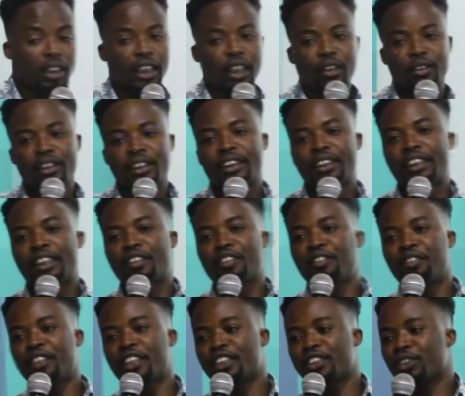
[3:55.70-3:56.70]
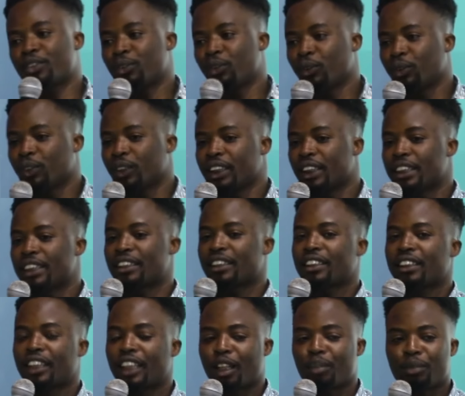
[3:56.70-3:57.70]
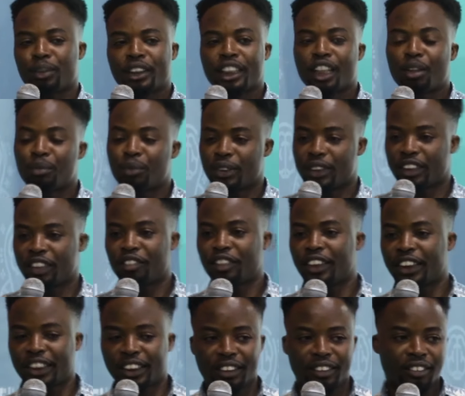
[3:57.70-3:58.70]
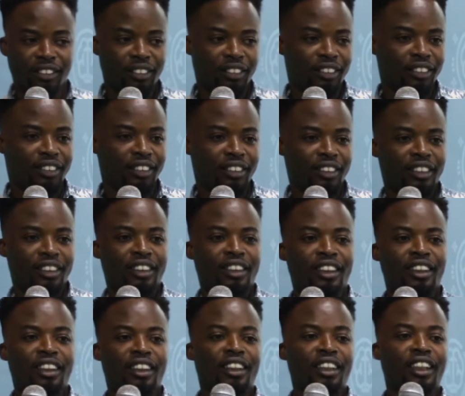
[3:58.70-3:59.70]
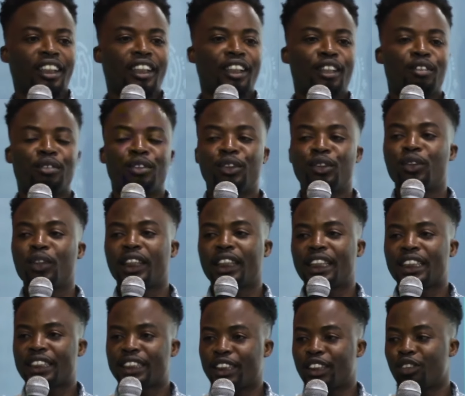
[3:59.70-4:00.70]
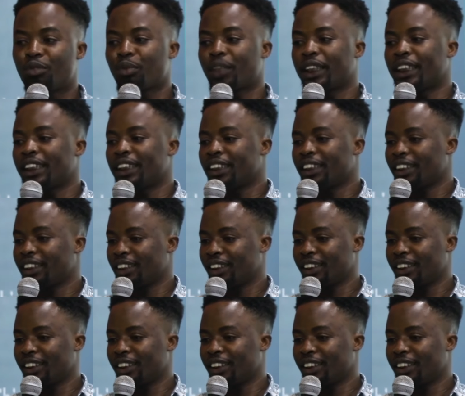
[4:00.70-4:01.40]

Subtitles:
Now, the first rule is capital preservation. Do you understand money?